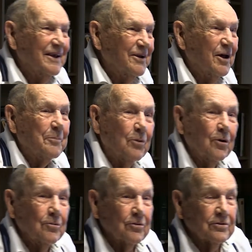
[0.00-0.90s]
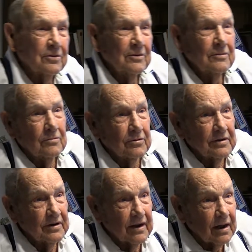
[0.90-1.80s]
and that point was was
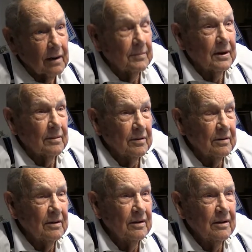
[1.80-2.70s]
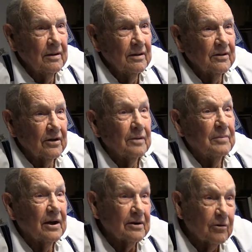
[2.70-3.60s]
in Alabama they're
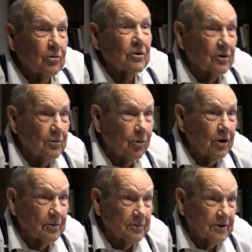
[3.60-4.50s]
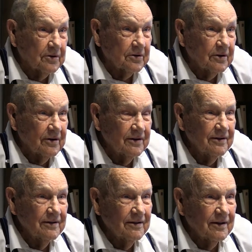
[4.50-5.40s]
about to work a well position.
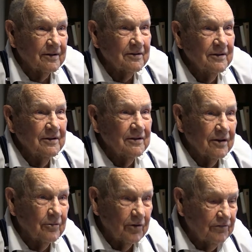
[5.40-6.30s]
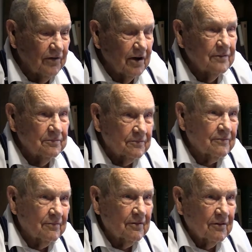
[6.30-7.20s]
And we found,
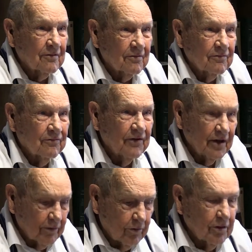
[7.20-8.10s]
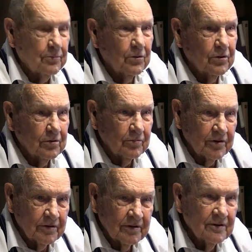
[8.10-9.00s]
found West Point and
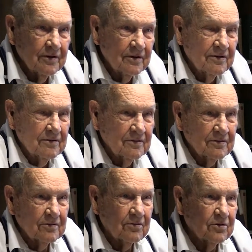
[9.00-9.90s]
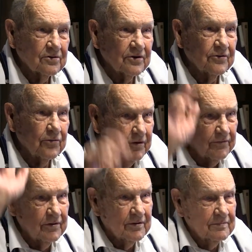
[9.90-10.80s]
we crossed that
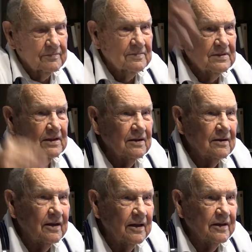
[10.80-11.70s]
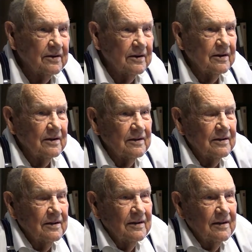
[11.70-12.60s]
river and,
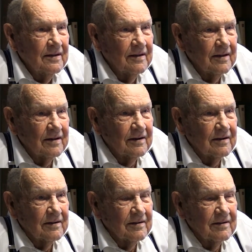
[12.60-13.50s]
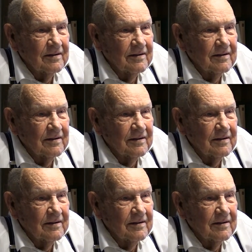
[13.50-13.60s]
and uh,